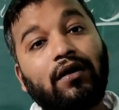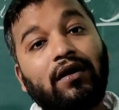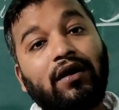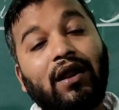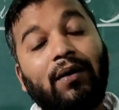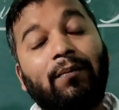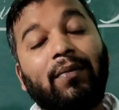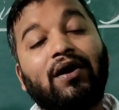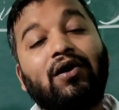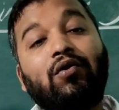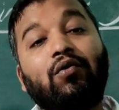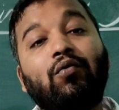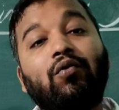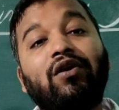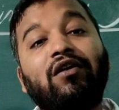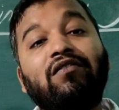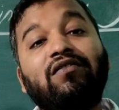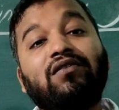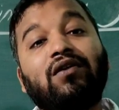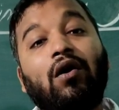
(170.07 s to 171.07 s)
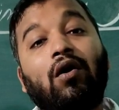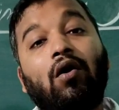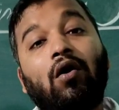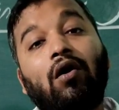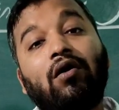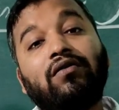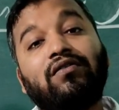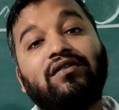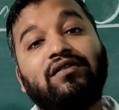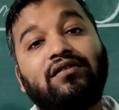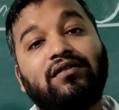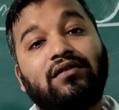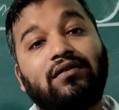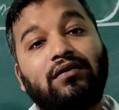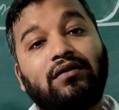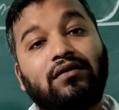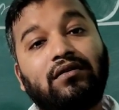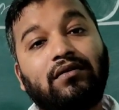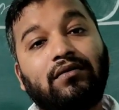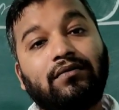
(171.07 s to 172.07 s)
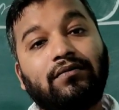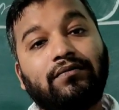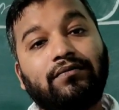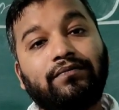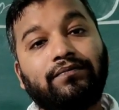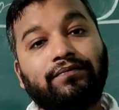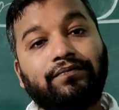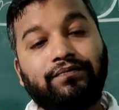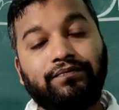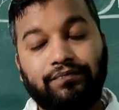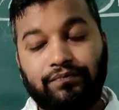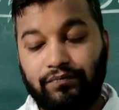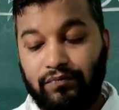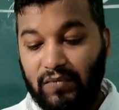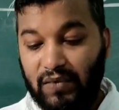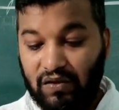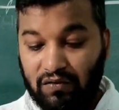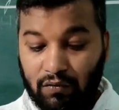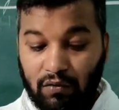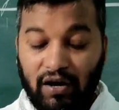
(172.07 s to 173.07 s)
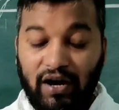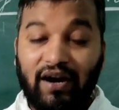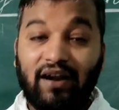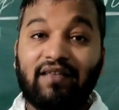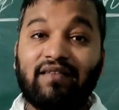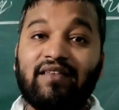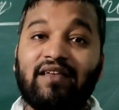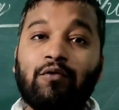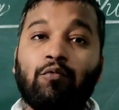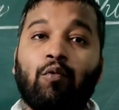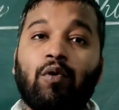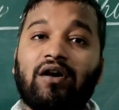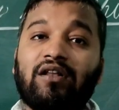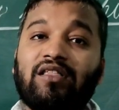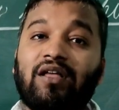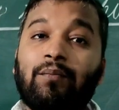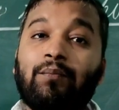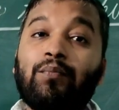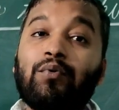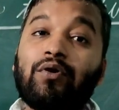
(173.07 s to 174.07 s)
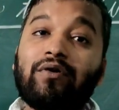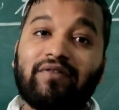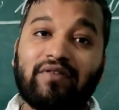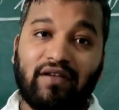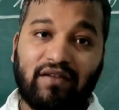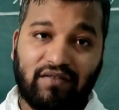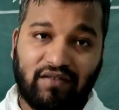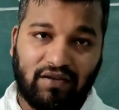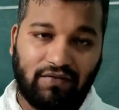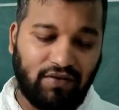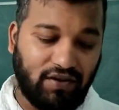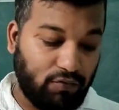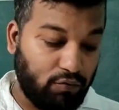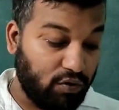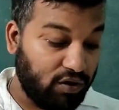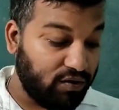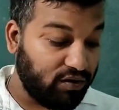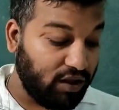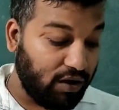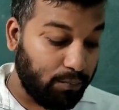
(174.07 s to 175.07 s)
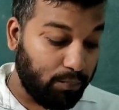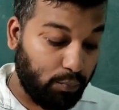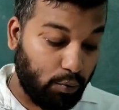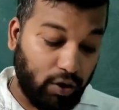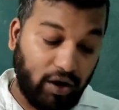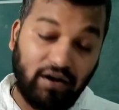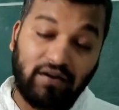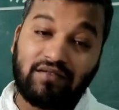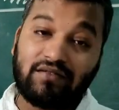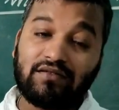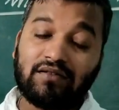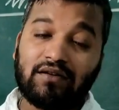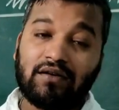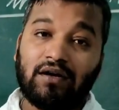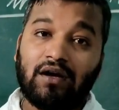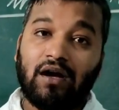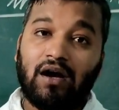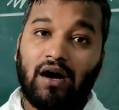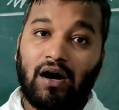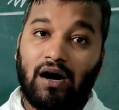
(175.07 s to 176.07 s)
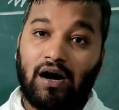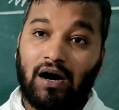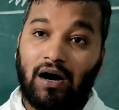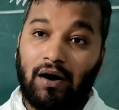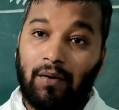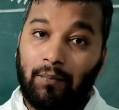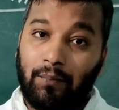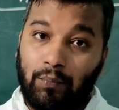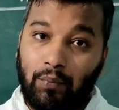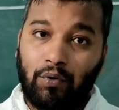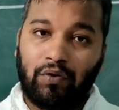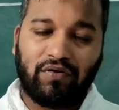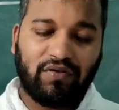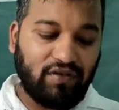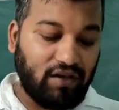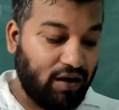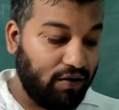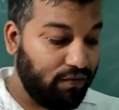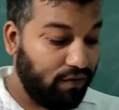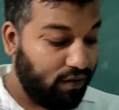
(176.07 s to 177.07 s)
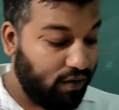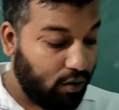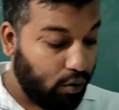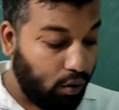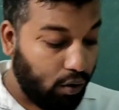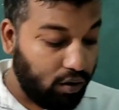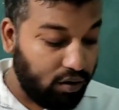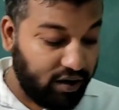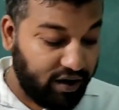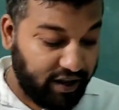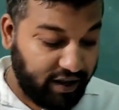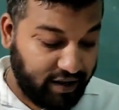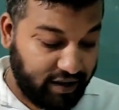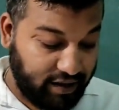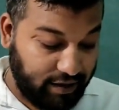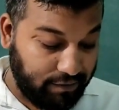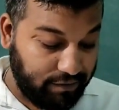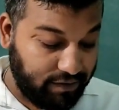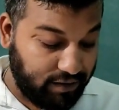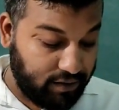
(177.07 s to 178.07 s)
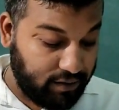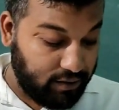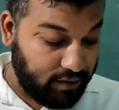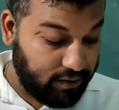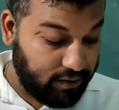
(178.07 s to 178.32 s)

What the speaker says: Number two is oxygen. So let us see what the books has given, what the points books have already given.